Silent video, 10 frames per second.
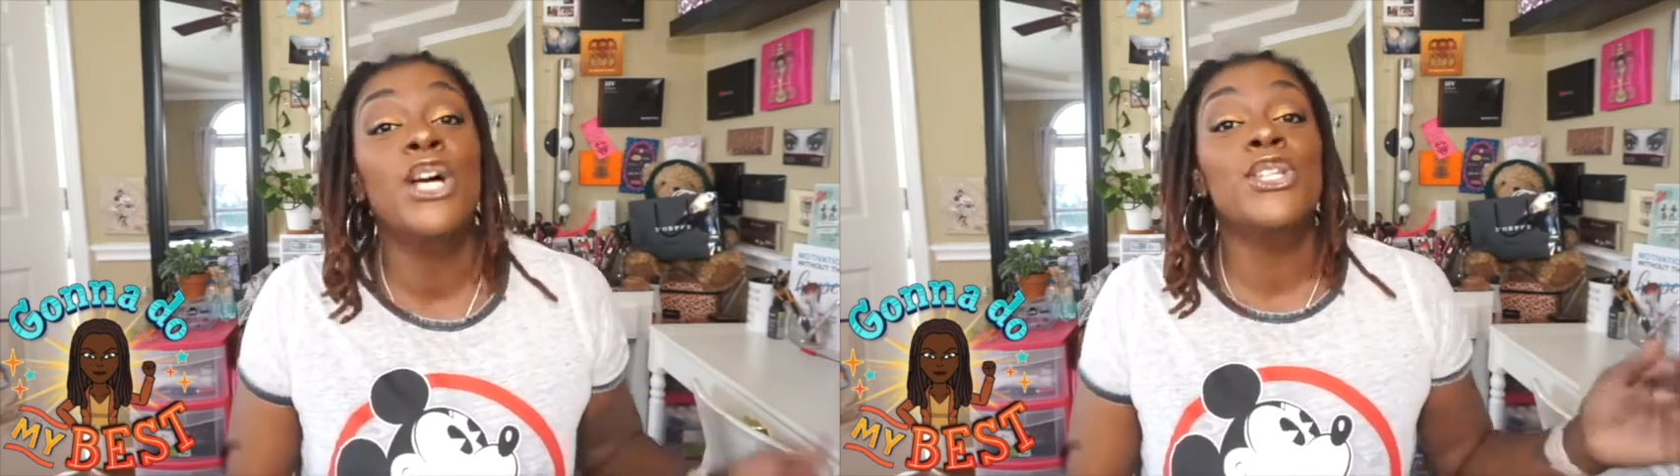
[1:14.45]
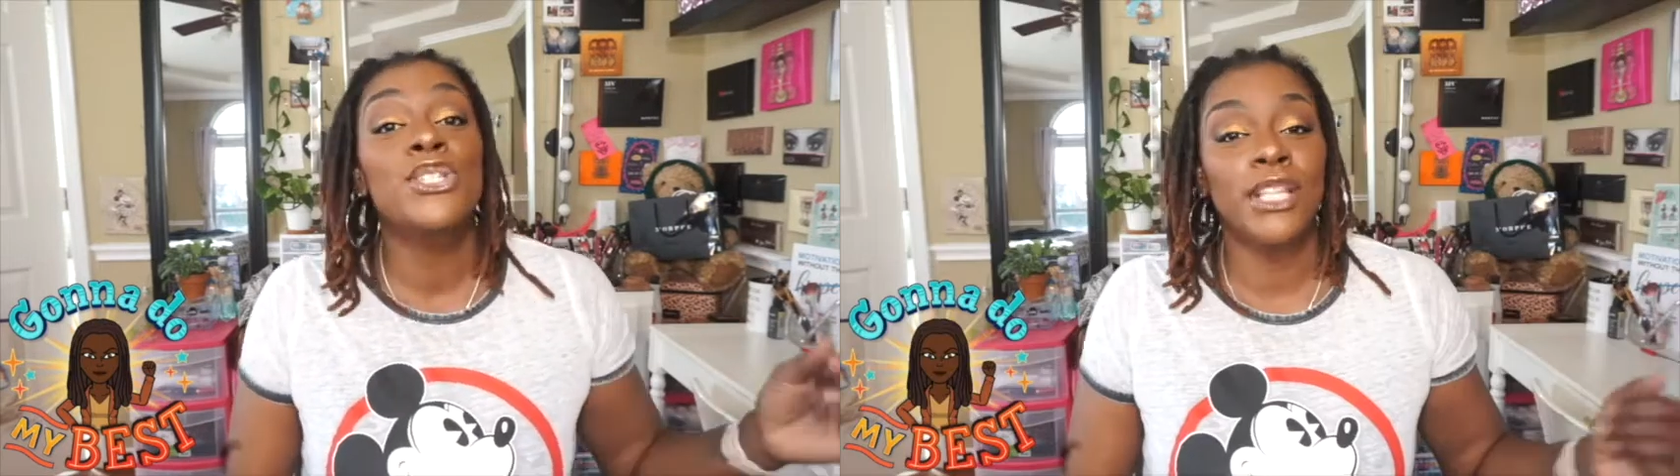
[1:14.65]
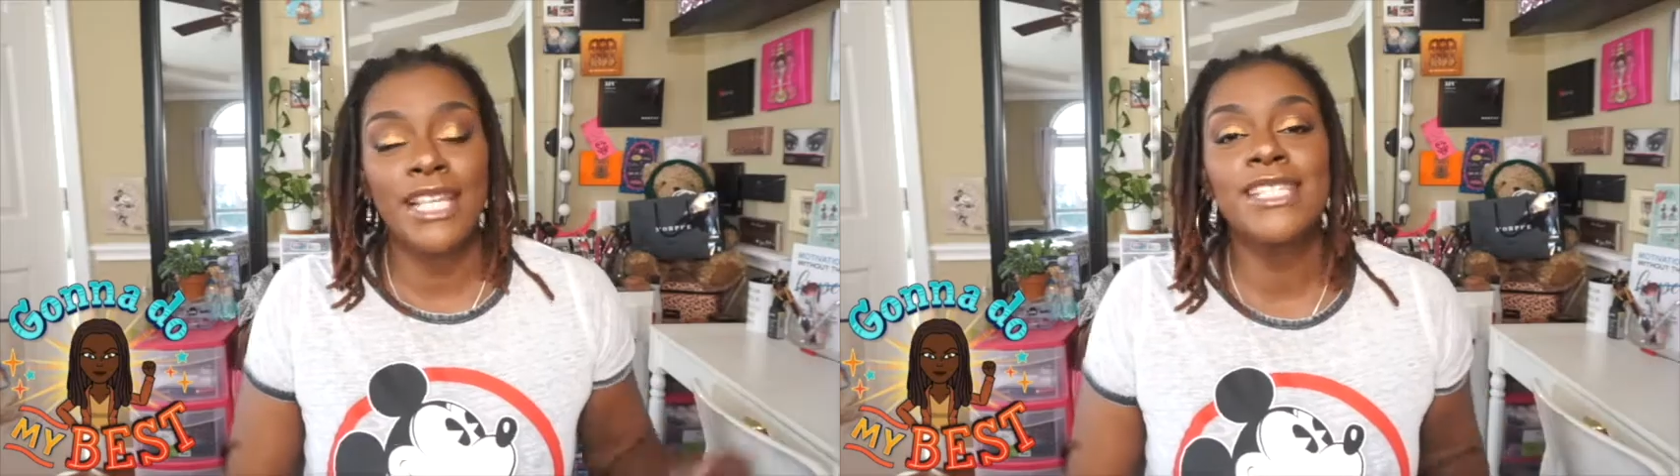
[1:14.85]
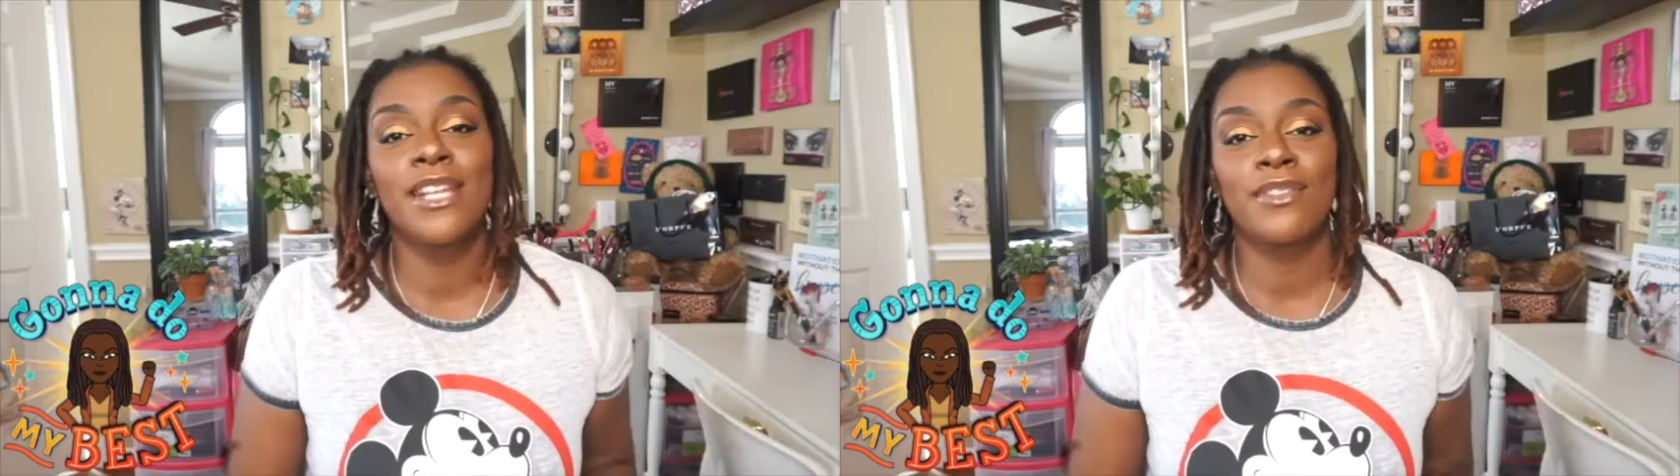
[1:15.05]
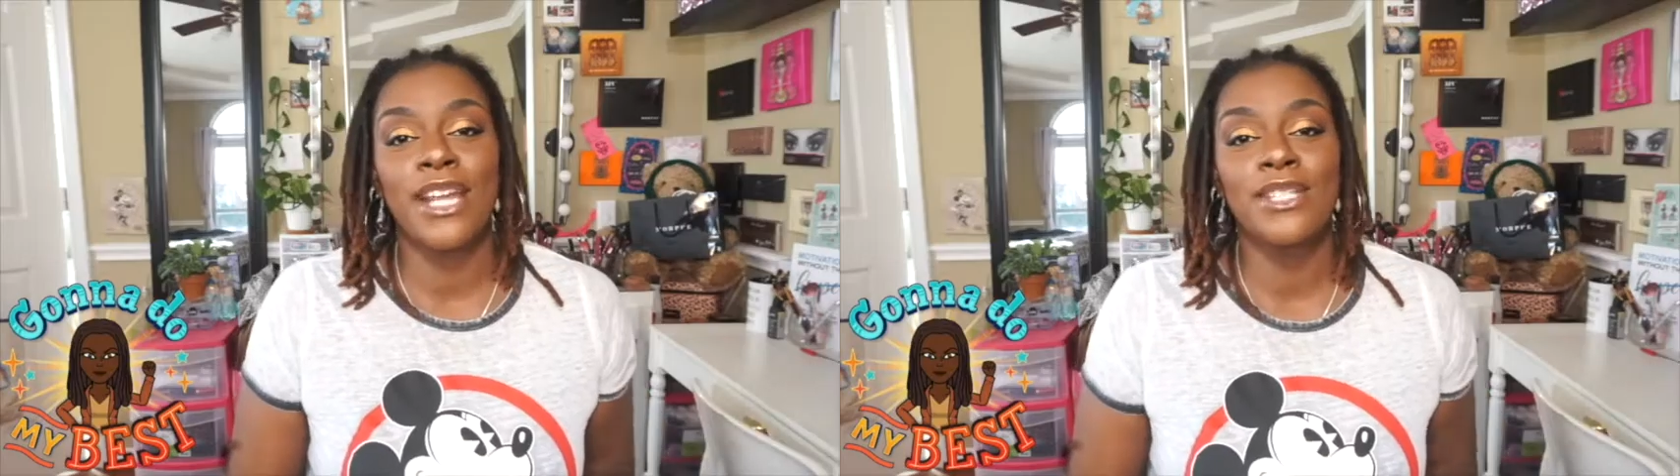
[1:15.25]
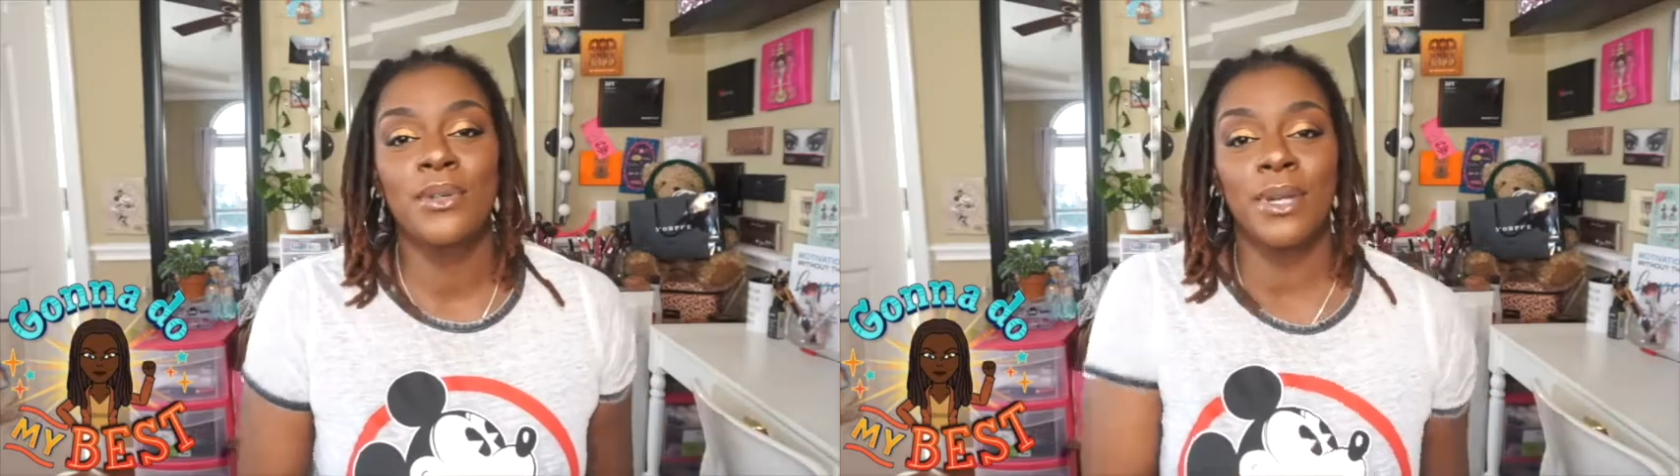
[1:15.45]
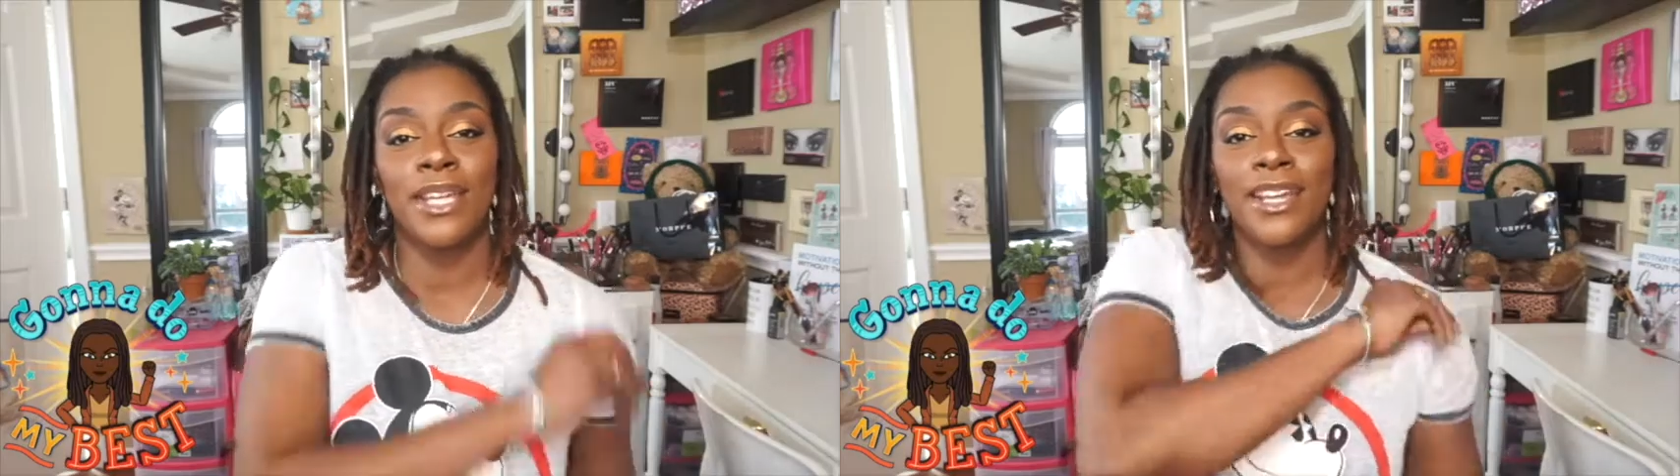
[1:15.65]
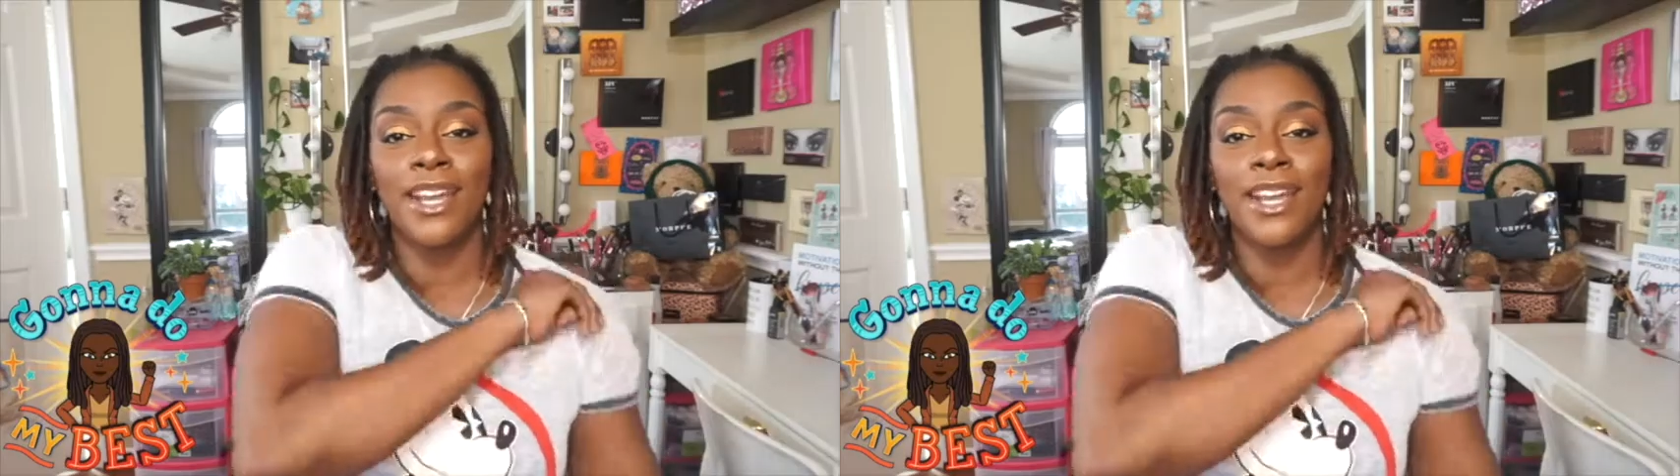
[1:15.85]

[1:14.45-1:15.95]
So let's get right to it.